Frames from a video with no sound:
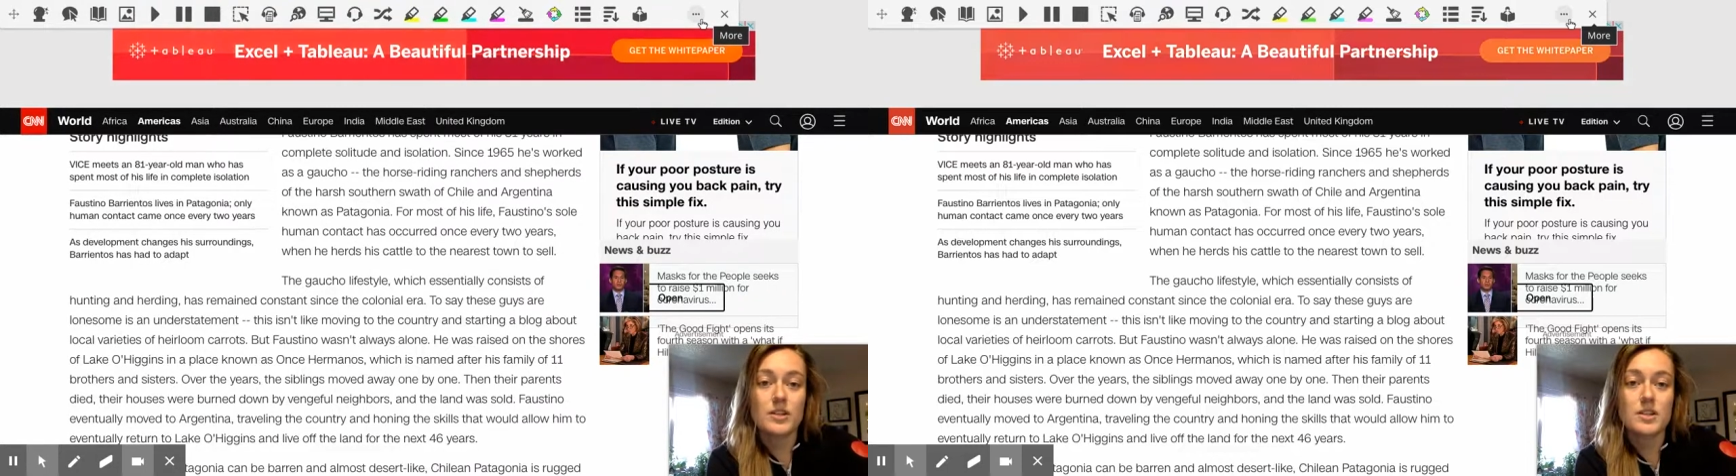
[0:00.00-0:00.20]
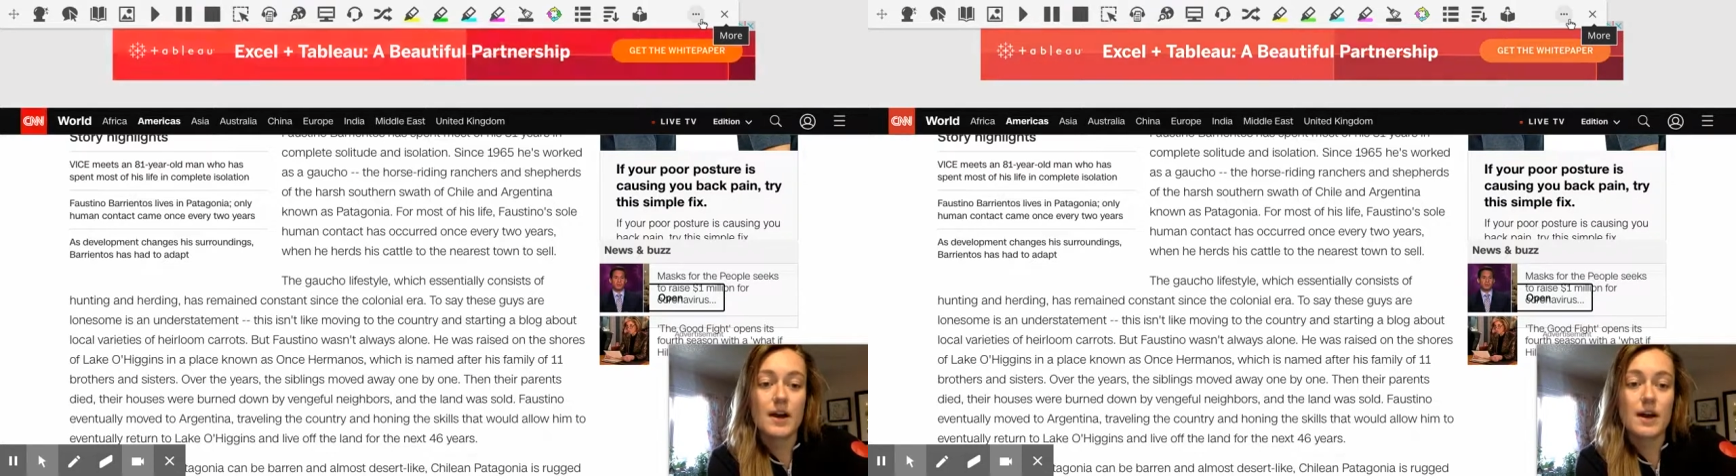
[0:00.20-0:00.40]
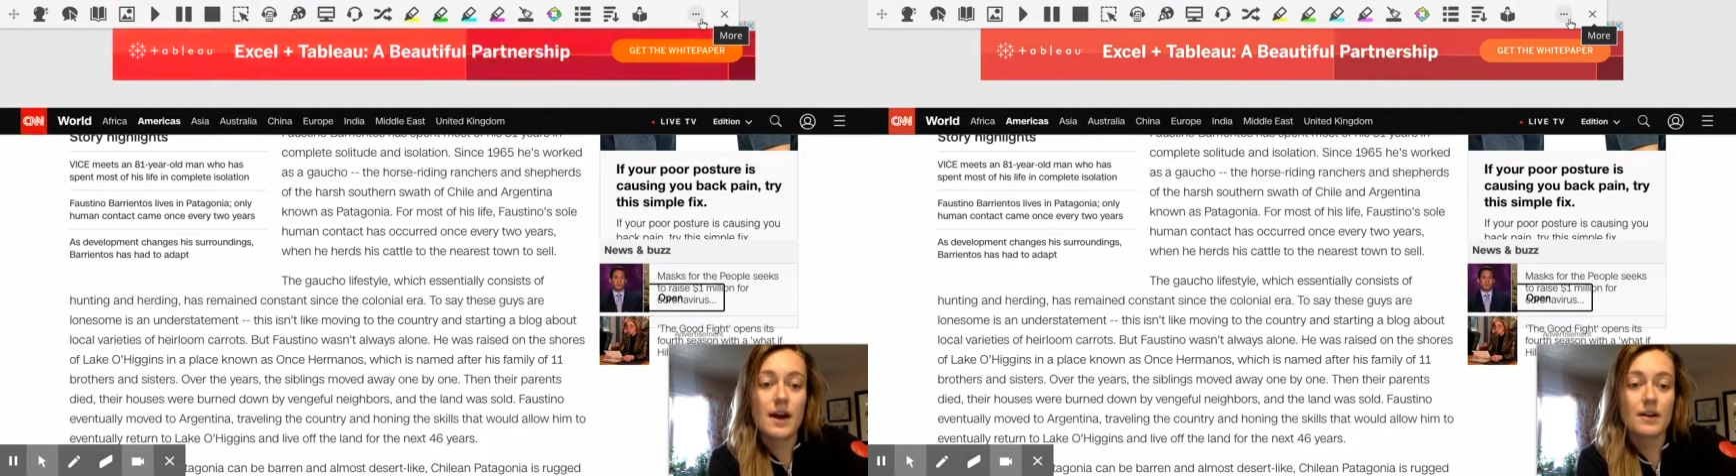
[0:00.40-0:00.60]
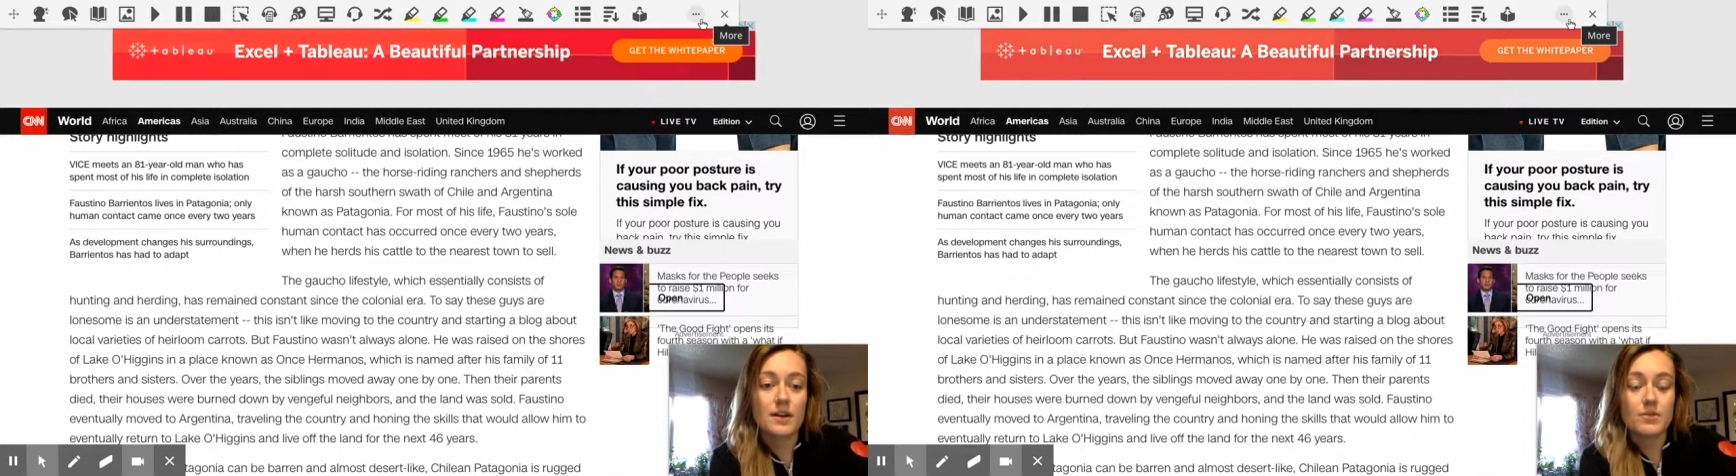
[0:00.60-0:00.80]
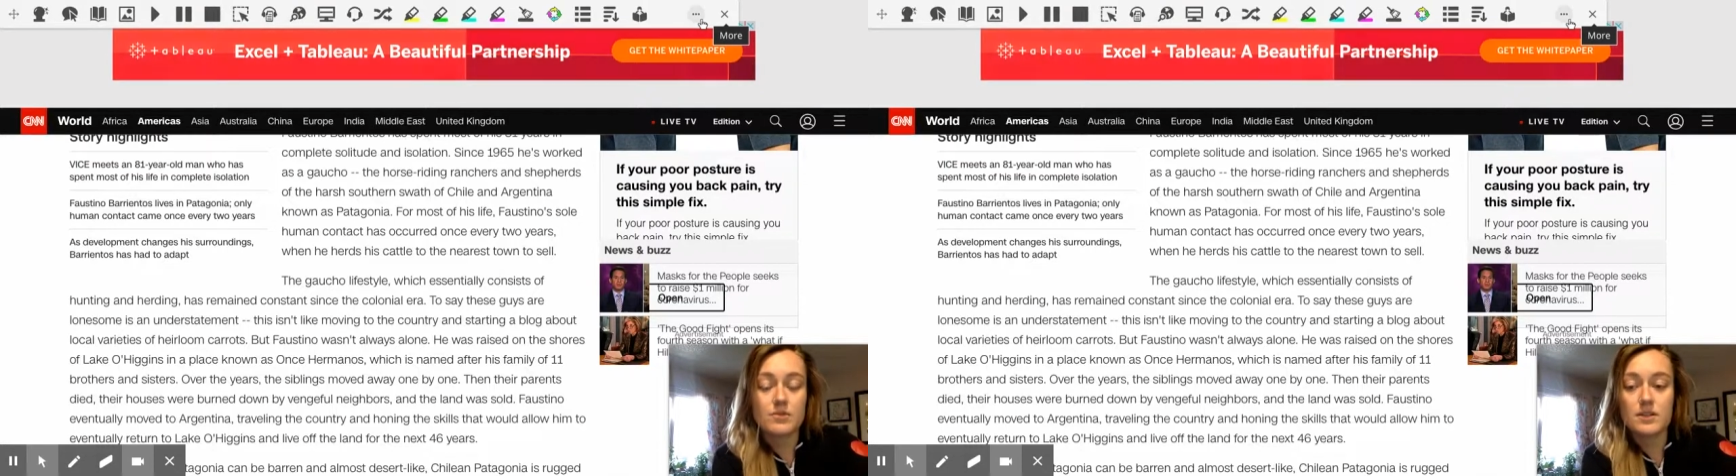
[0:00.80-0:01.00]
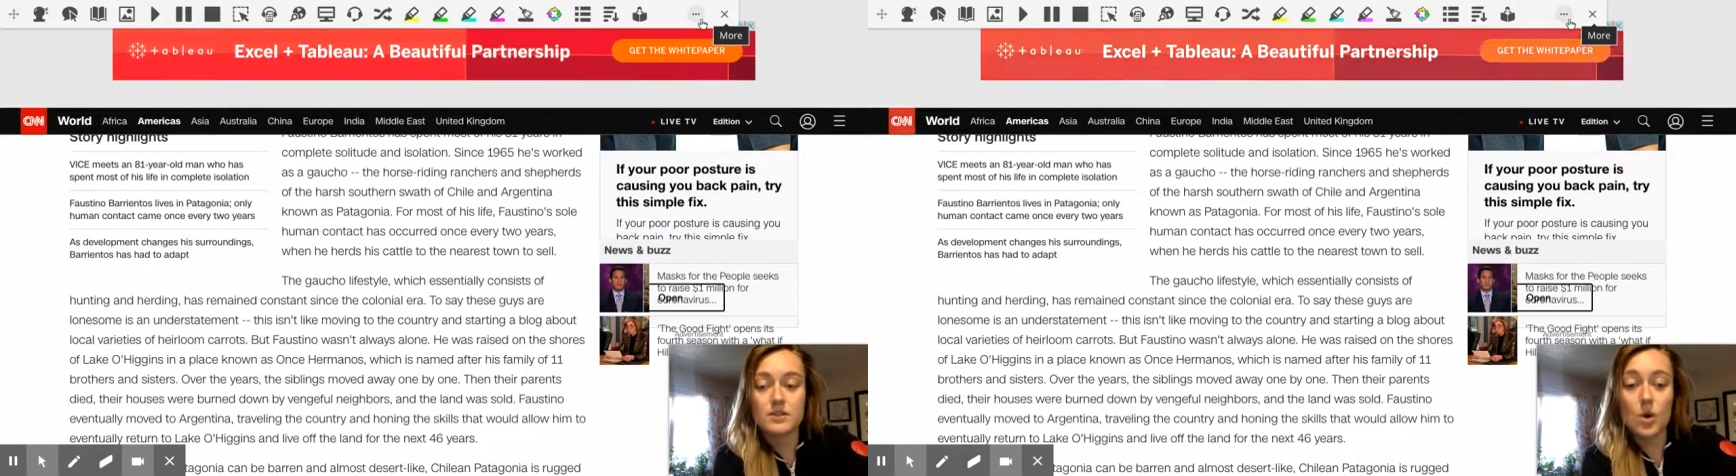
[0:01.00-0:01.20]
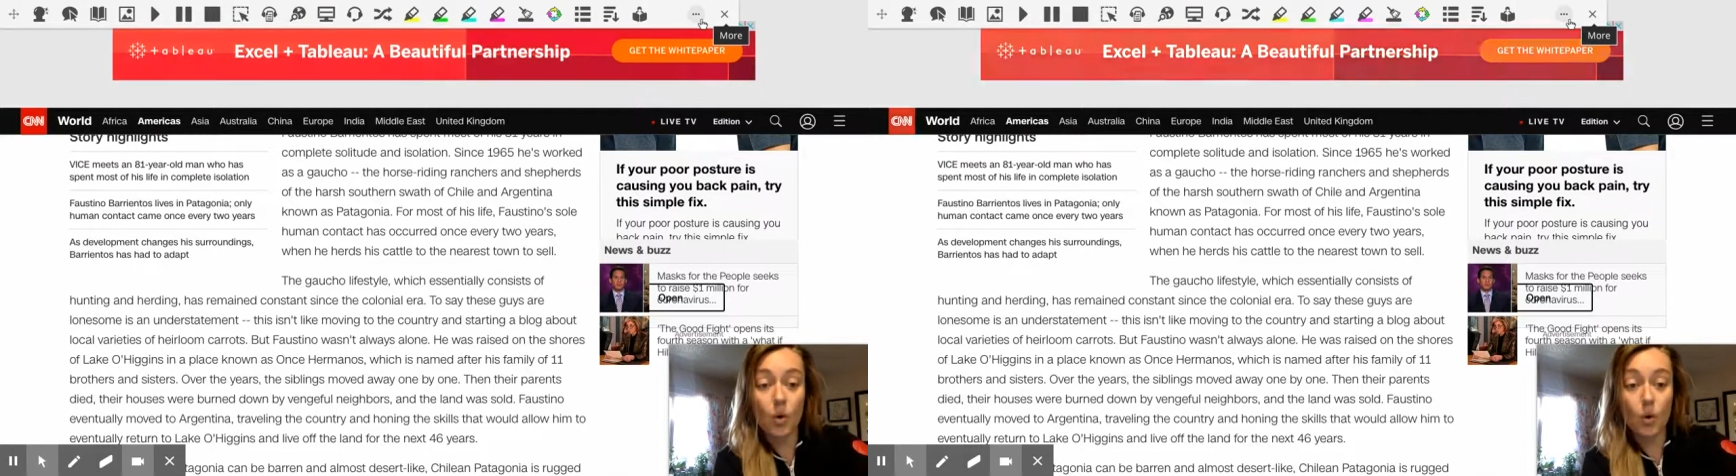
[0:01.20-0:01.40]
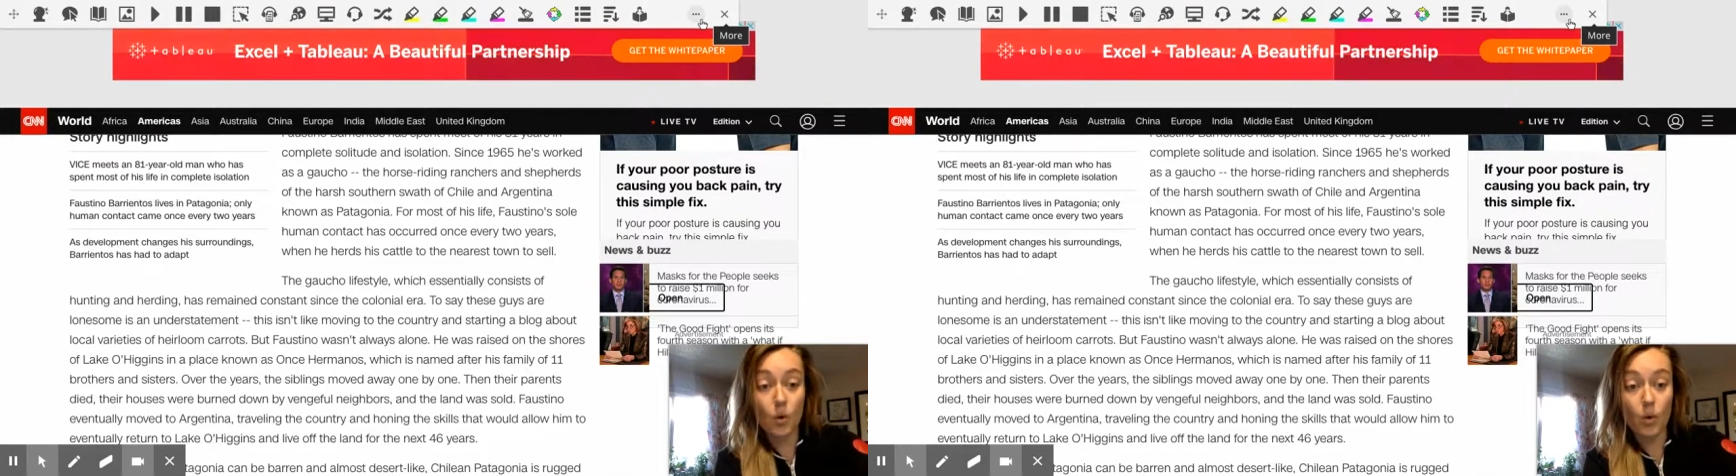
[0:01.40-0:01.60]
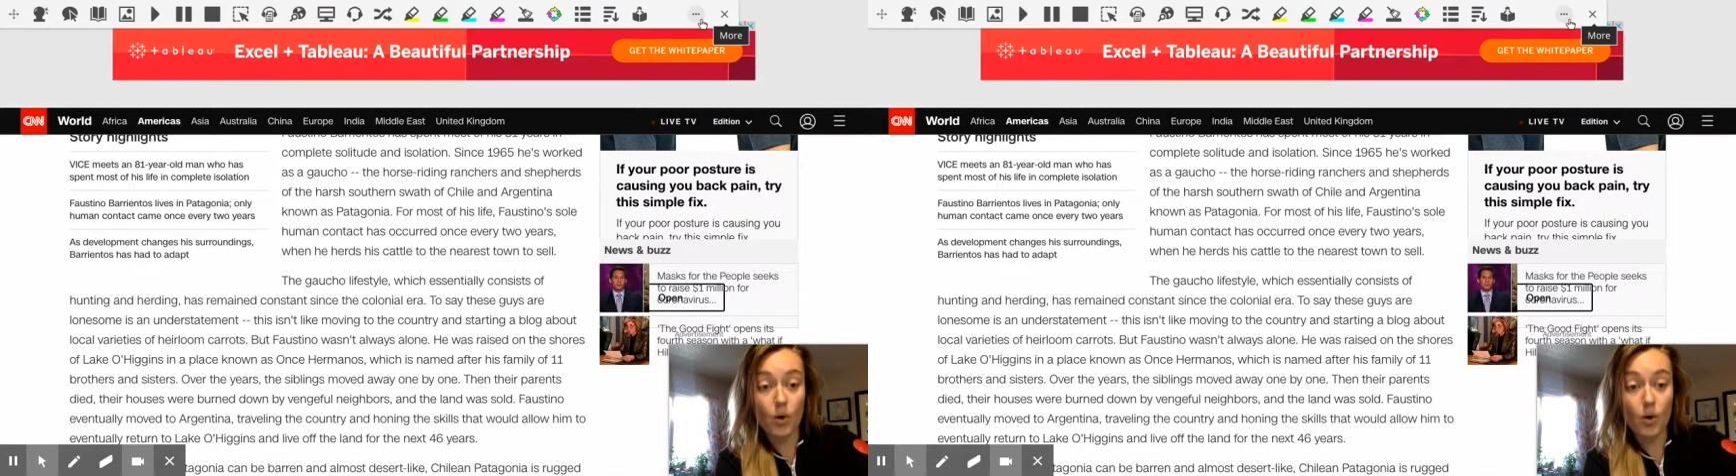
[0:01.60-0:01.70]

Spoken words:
about how to use this, or